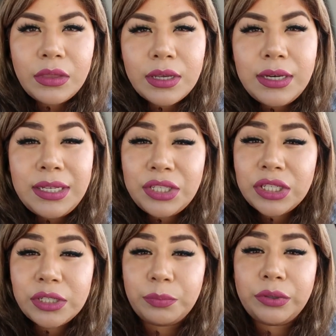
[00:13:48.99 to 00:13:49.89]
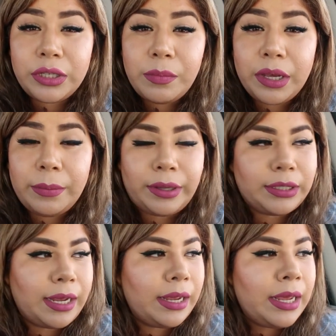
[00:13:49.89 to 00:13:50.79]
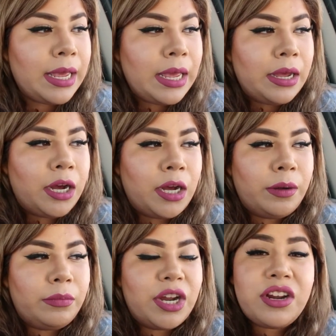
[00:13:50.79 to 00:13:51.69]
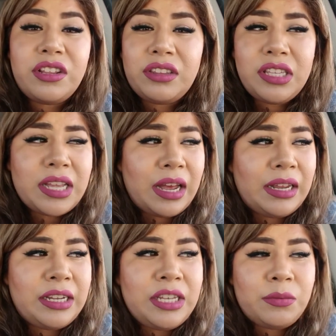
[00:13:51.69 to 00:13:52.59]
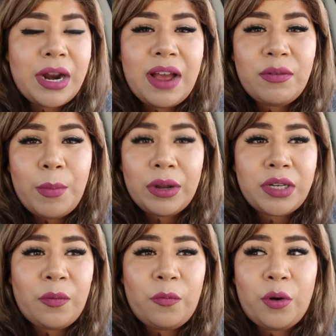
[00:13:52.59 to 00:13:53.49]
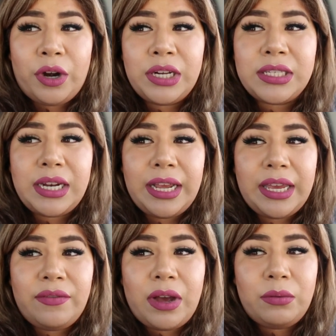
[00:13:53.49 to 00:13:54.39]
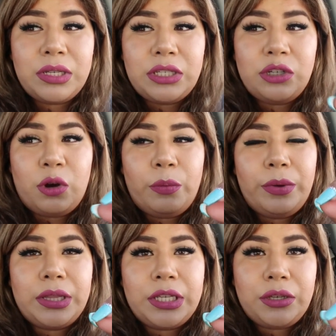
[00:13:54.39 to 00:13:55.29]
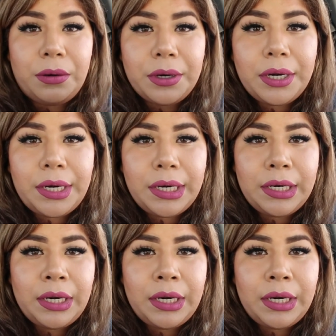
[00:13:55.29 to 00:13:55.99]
and he's just really picky about that. Another thing that he would have a meltdown for is, like, if I was to open the yogurt